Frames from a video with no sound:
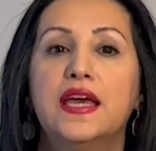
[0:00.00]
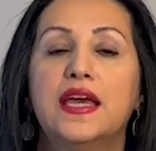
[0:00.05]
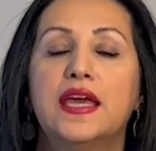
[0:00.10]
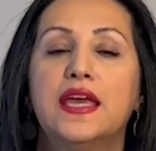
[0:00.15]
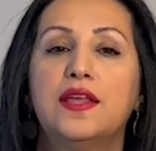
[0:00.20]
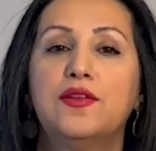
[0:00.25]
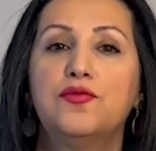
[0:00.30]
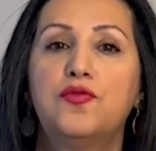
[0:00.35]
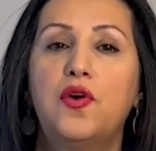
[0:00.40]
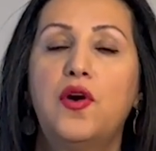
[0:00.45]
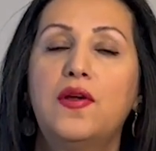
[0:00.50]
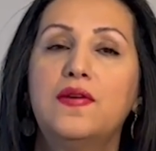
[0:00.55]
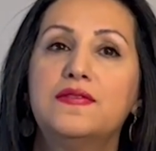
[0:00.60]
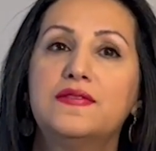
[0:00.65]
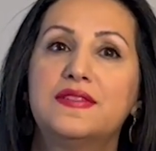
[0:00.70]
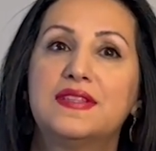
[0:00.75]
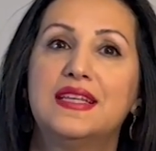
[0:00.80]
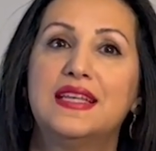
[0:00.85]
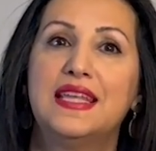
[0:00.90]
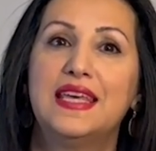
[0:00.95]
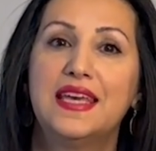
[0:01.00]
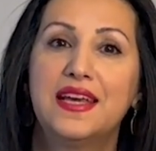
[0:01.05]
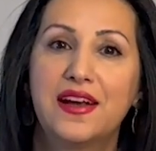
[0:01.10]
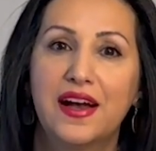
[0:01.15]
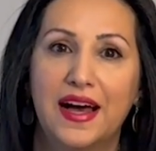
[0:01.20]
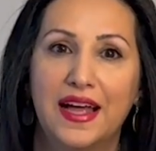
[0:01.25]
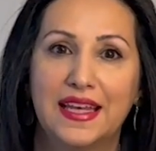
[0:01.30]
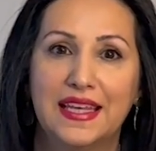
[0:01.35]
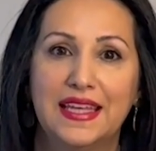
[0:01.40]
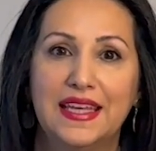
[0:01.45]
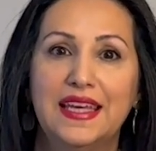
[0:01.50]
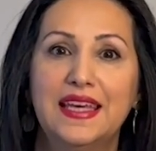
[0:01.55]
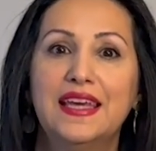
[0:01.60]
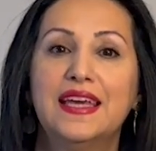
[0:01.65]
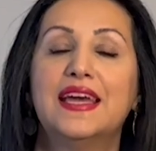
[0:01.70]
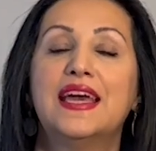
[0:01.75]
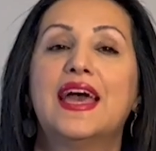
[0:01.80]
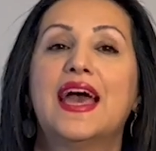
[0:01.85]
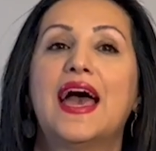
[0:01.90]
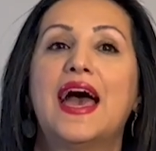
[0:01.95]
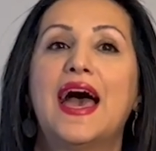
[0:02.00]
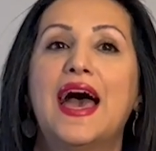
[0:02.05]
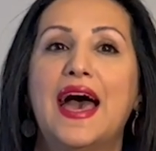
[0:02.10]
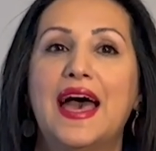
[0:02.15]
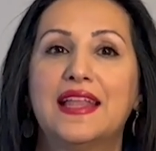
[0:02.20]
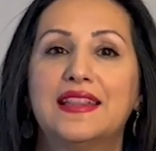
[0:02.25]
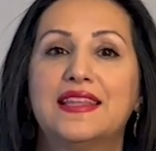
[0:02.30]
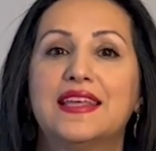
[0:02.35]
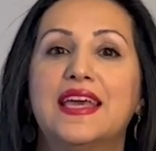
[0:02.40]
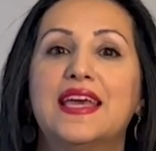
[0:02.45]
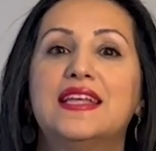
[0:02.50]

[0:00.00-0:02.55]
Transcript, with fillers: involves legally and